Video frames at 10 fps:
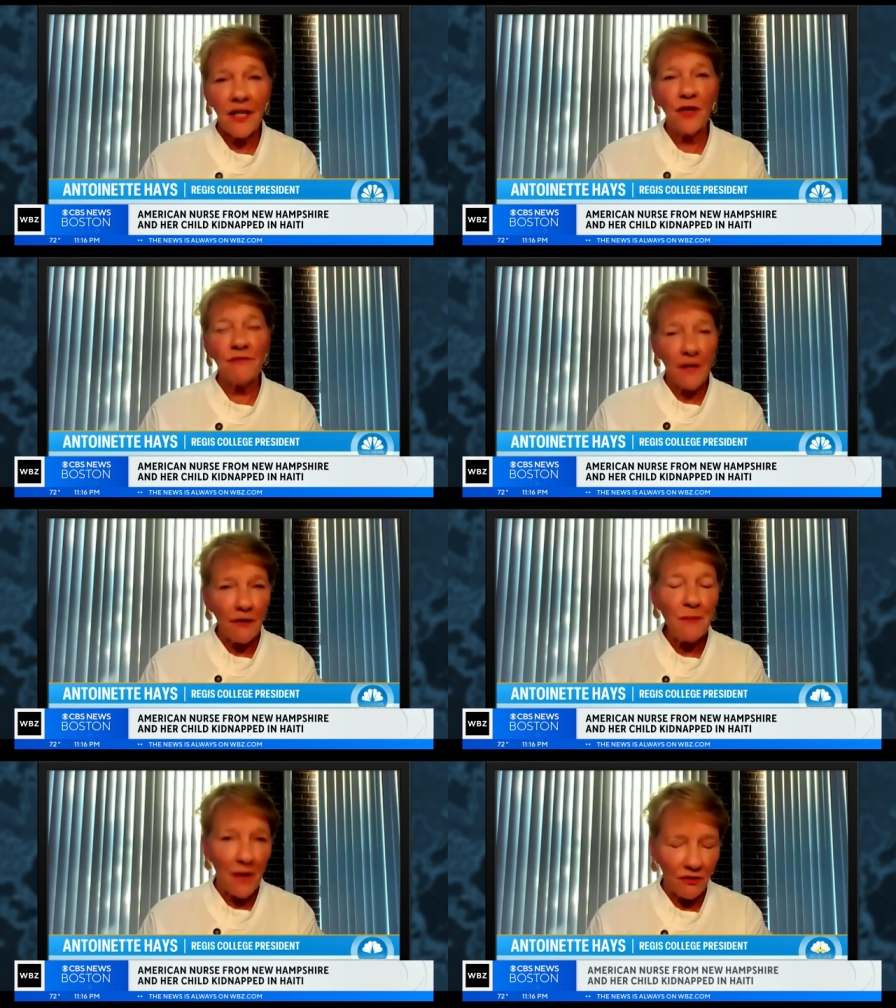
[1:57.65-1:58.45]
and
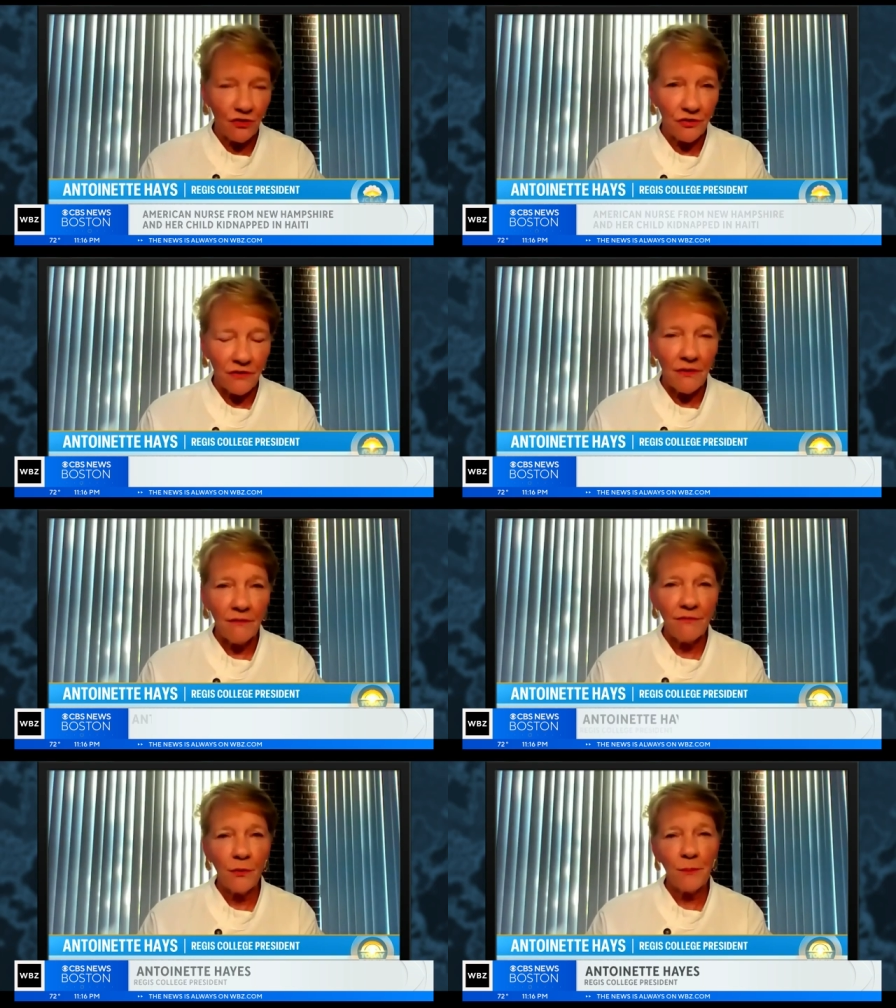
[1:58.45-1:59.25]
cared very much
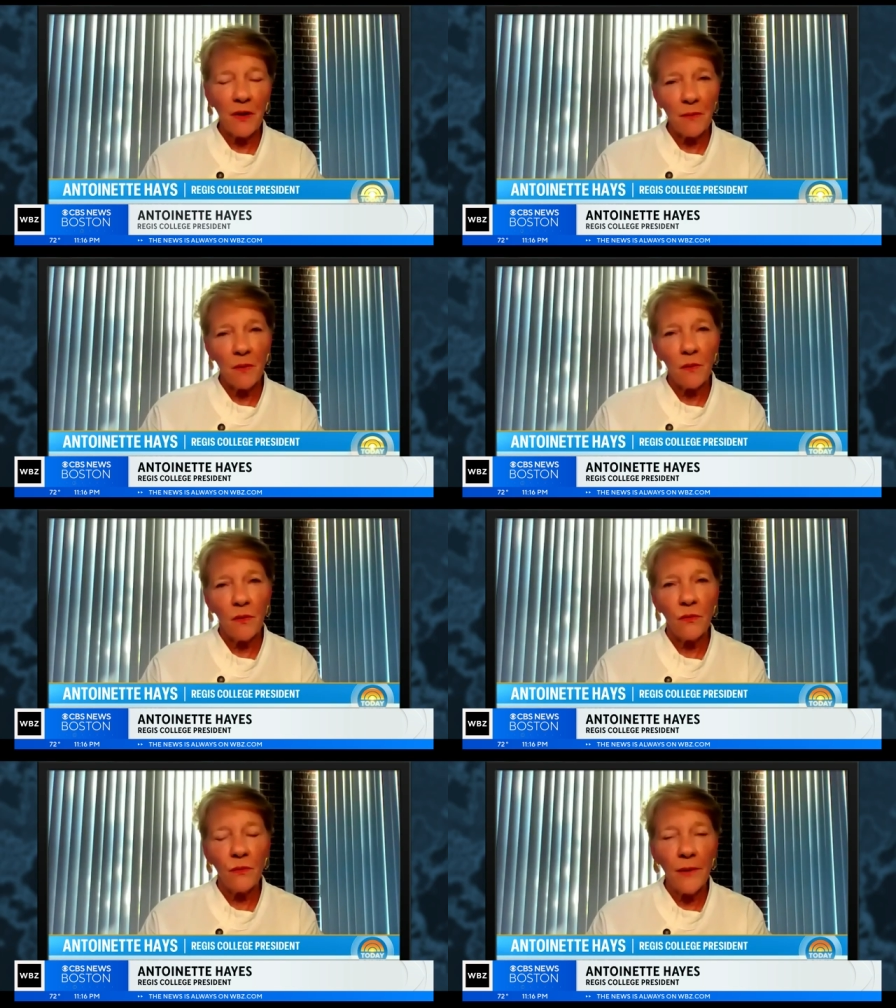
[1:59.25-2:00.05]
for people